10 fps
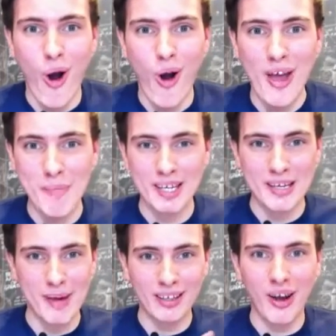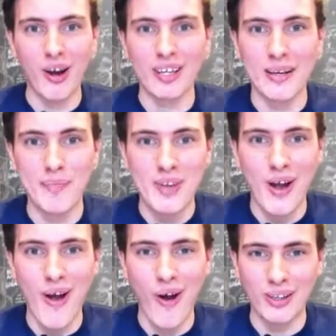or hit me an email at
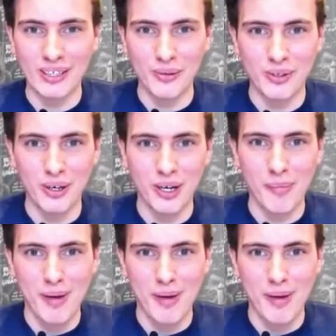ollie@ollieluke.com,